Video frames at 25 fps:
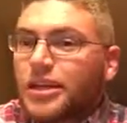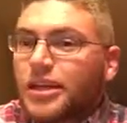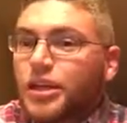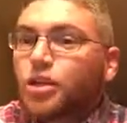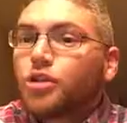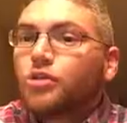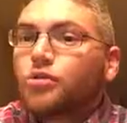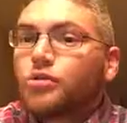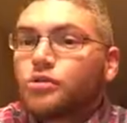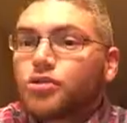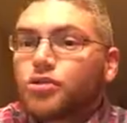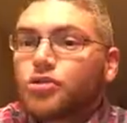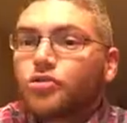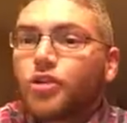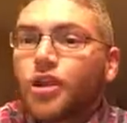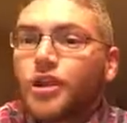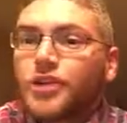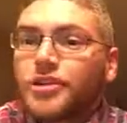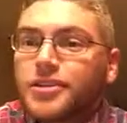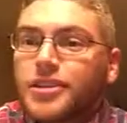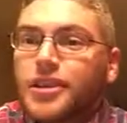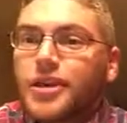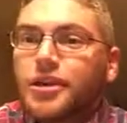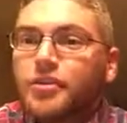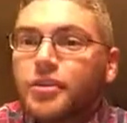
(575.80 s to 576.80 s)
inclusion
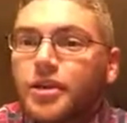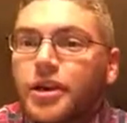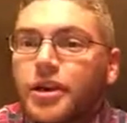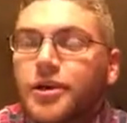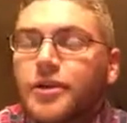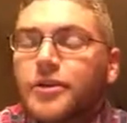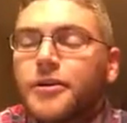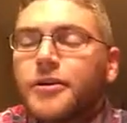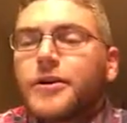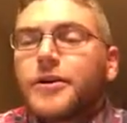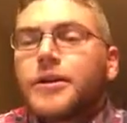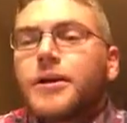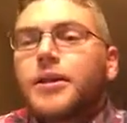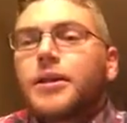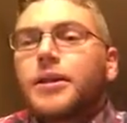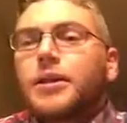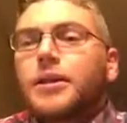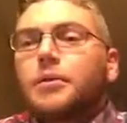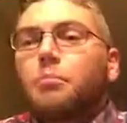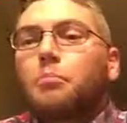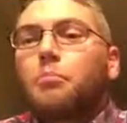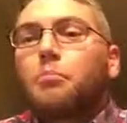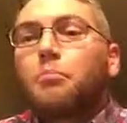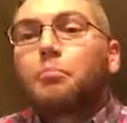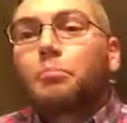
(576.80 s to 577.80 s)
criteria,
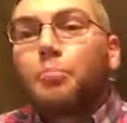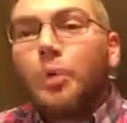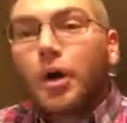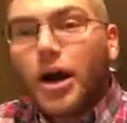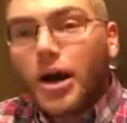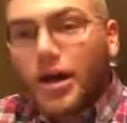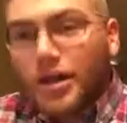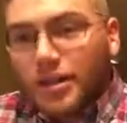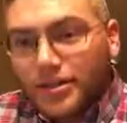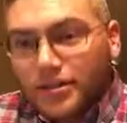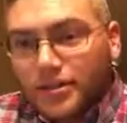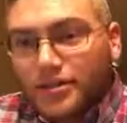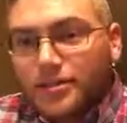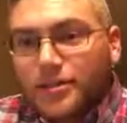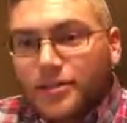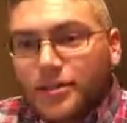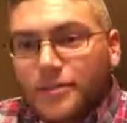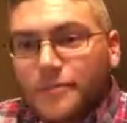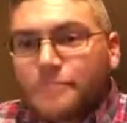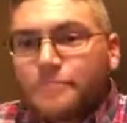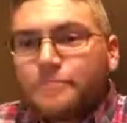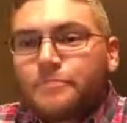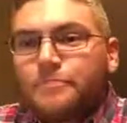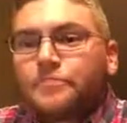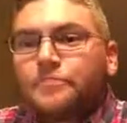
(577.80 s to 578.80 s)
but
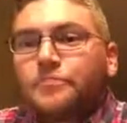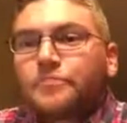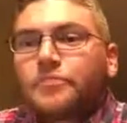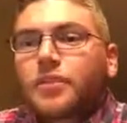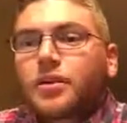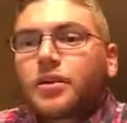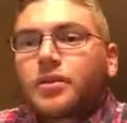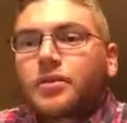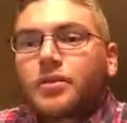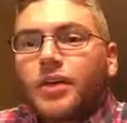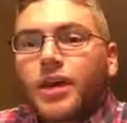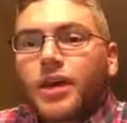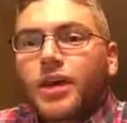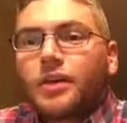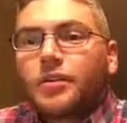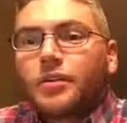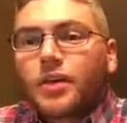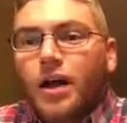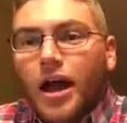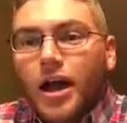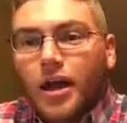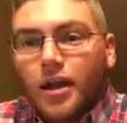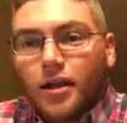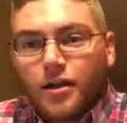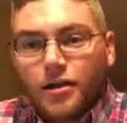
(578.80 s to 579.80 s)
they,
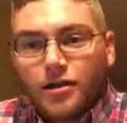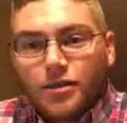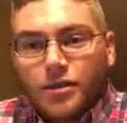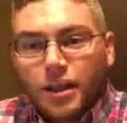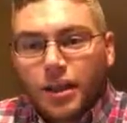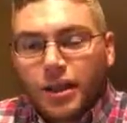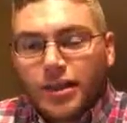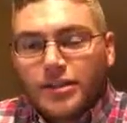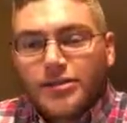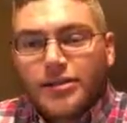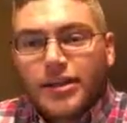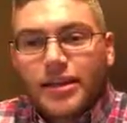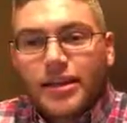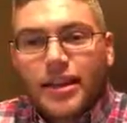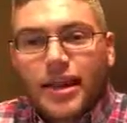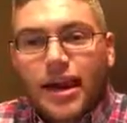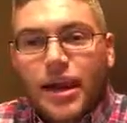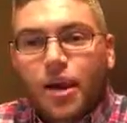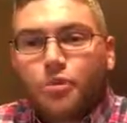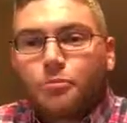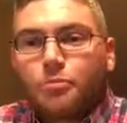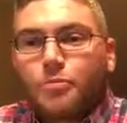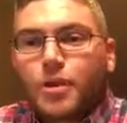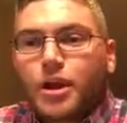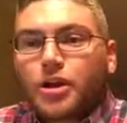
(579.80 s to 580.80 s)
like I said,
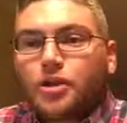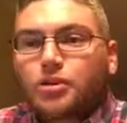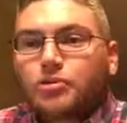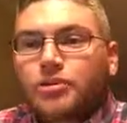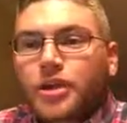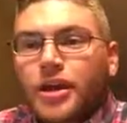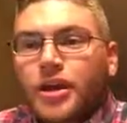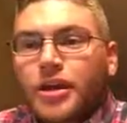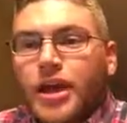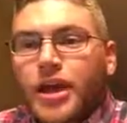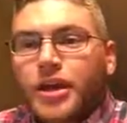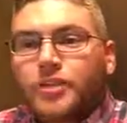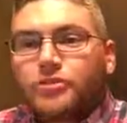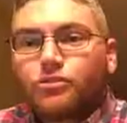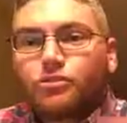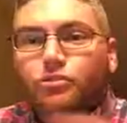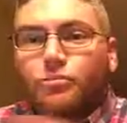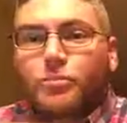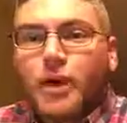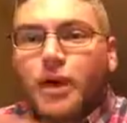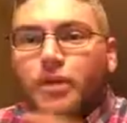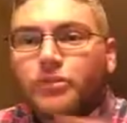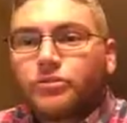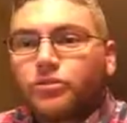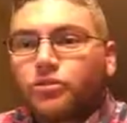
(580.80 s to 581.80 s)
chiropractors and
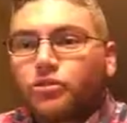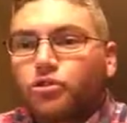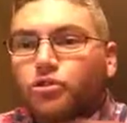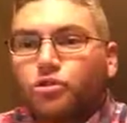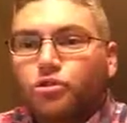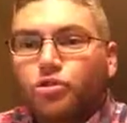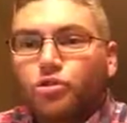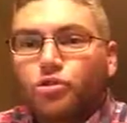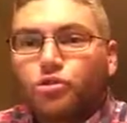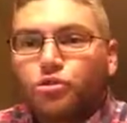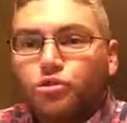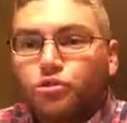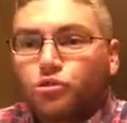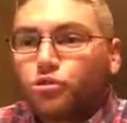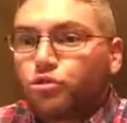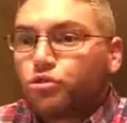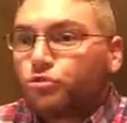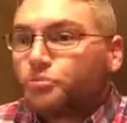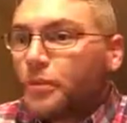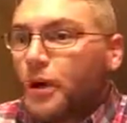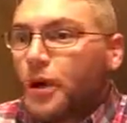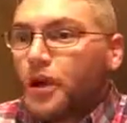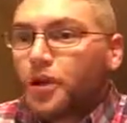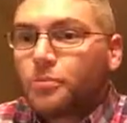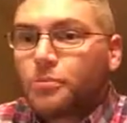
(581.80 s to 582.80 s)
osteopaths do
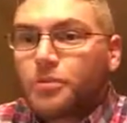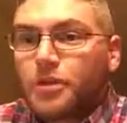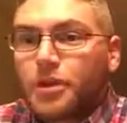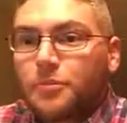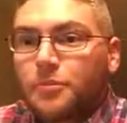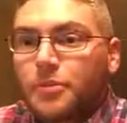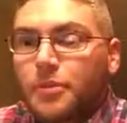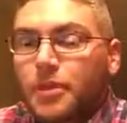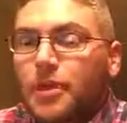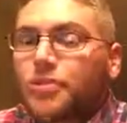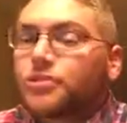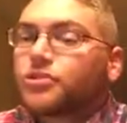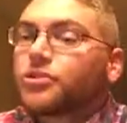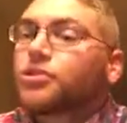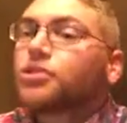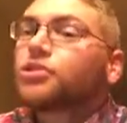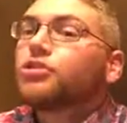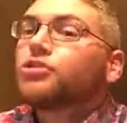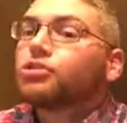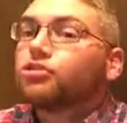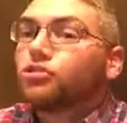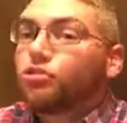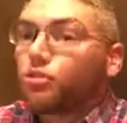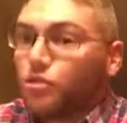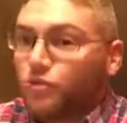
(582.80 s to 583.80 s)
spinal manipulation,
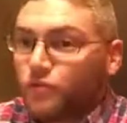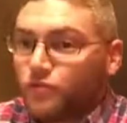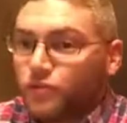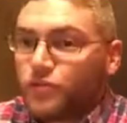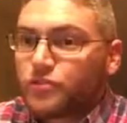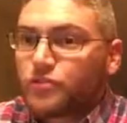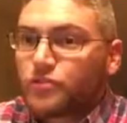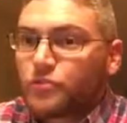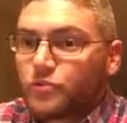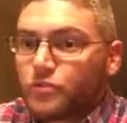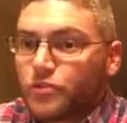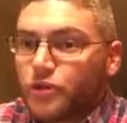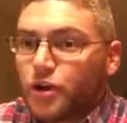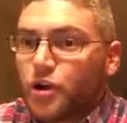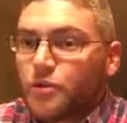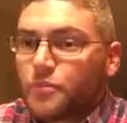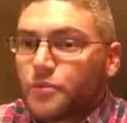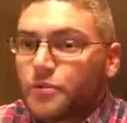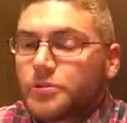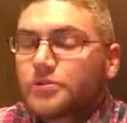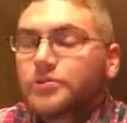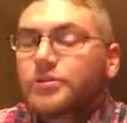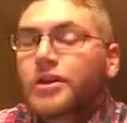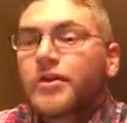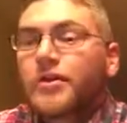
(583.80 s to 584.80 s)
so do physical
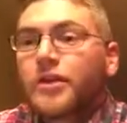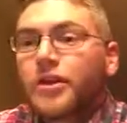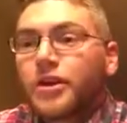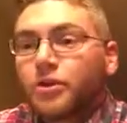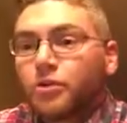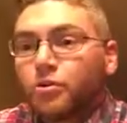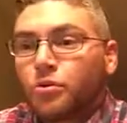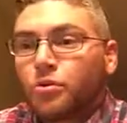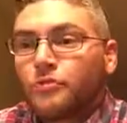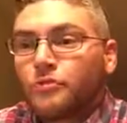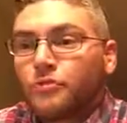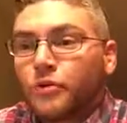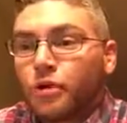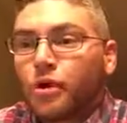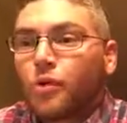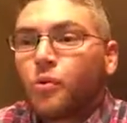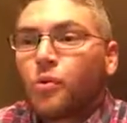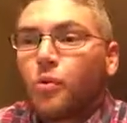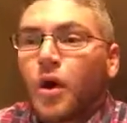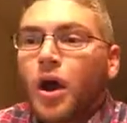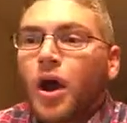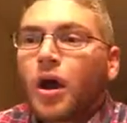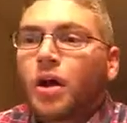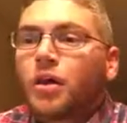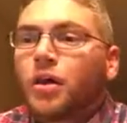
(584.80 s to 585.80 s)
therapists, and they do it very
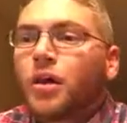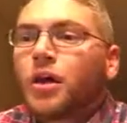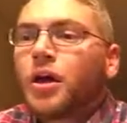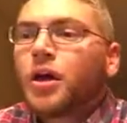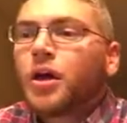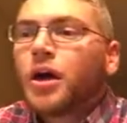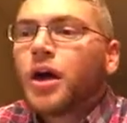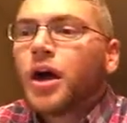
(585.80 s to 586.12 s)
well.